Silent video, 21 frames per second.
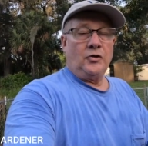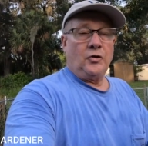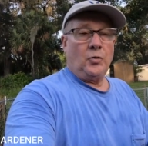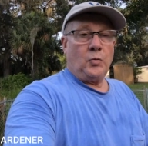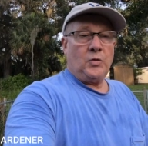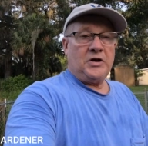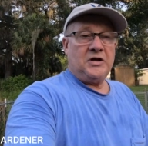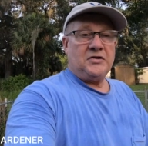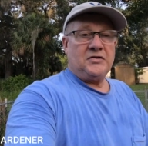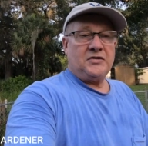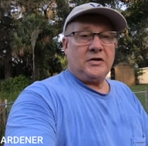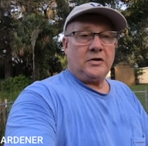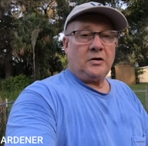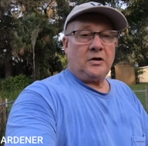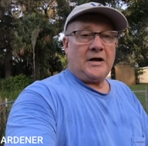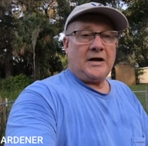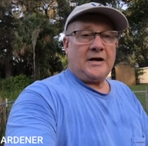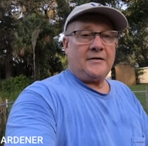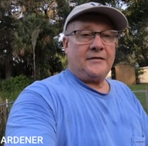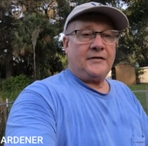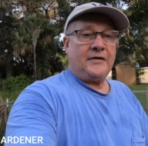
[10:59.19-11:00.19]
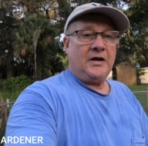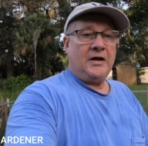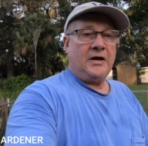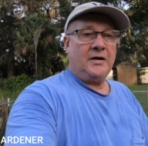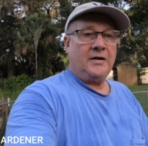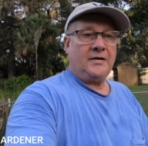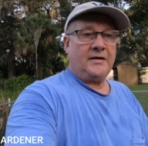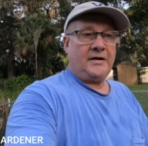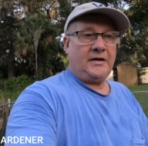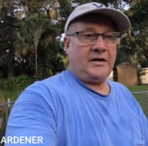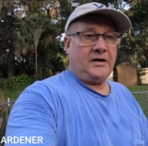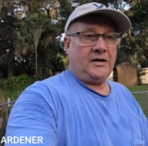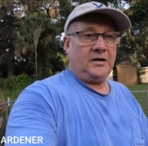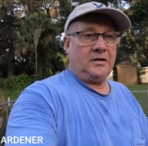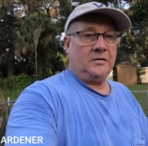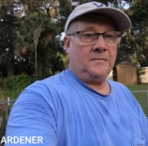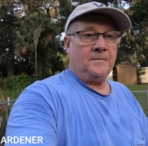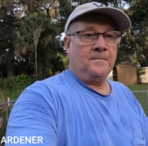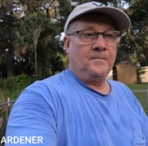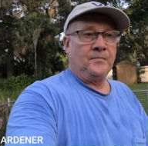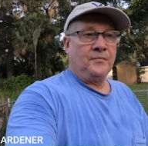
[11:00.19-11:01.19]
the weeds that are left.
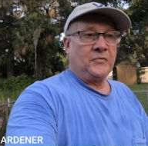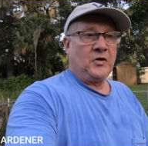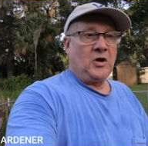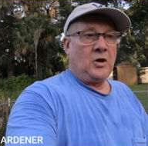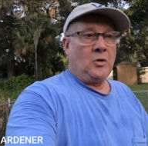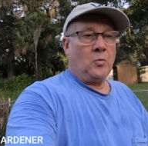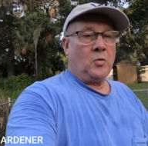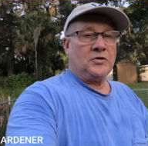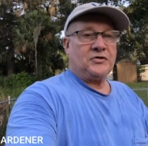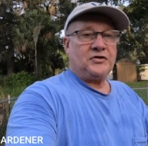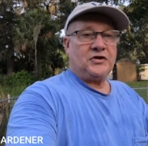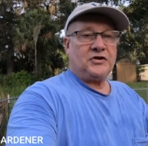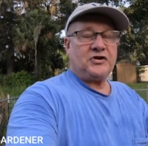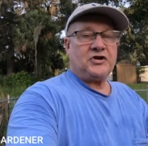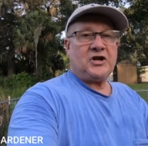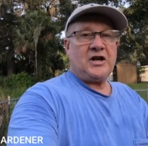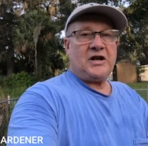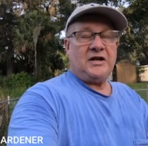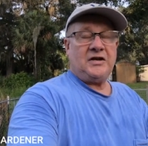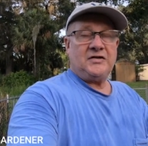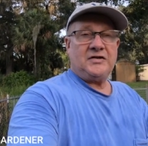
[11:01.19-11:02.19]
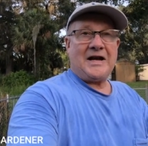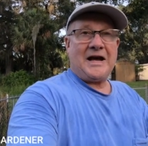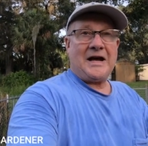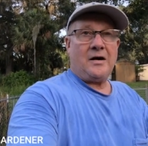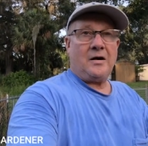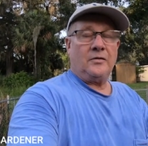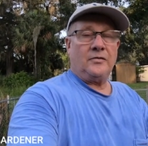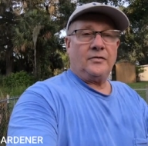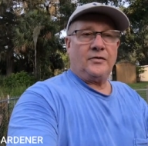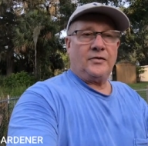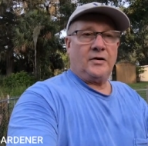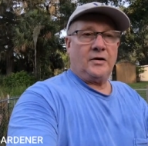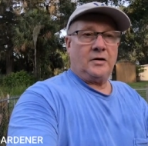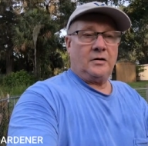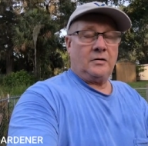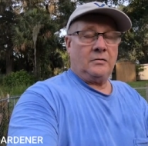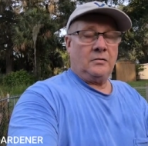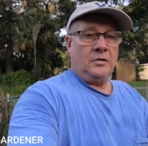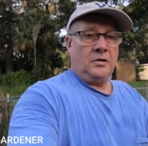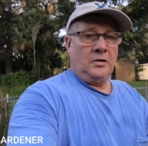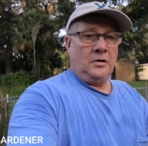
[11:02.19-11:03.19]
And once it shades out
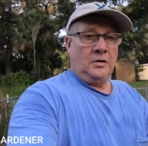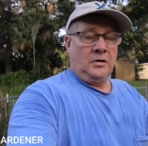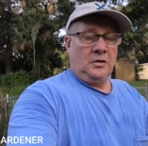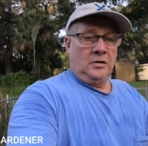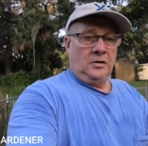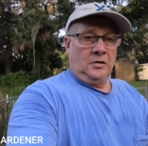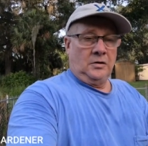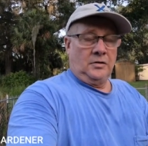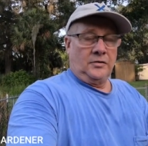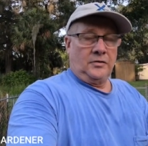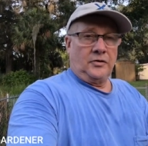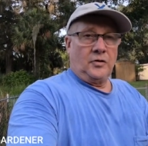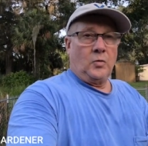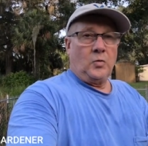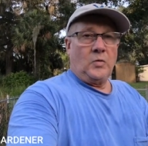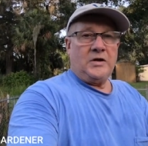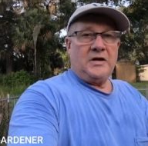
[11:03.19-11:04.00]
the, the